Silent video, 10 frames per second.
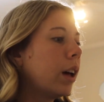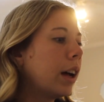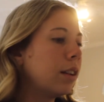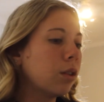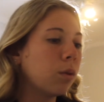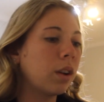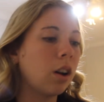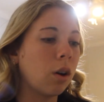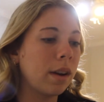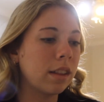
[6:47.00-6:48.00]
And I don't want
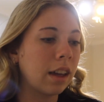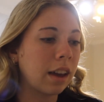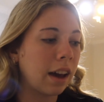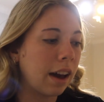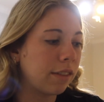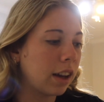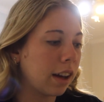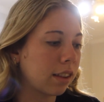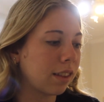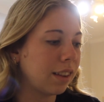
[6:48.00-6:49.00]
to always like have to
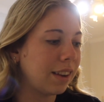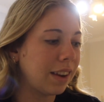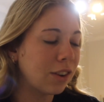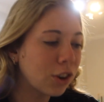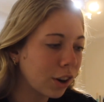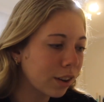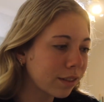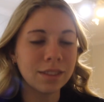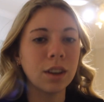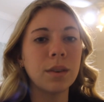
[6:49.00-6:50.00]
ask the teacher.
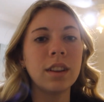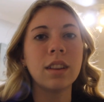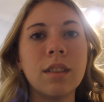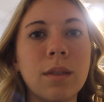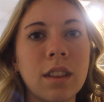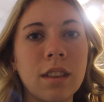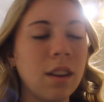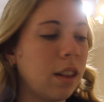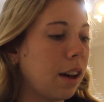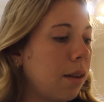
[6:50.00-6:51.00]
No one wants to
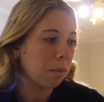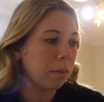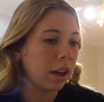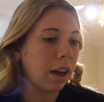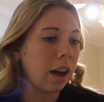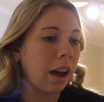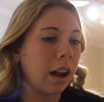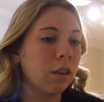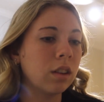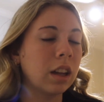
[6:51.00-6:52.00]
do that. But I
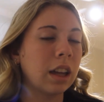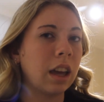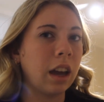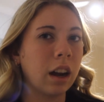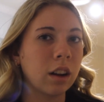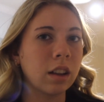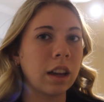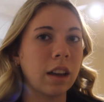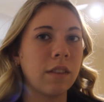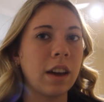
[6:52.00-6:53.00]
don't really care
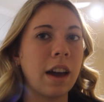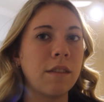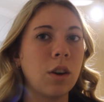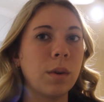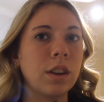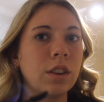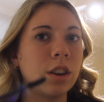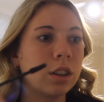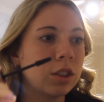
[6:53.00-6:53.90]
like if I have no one to talk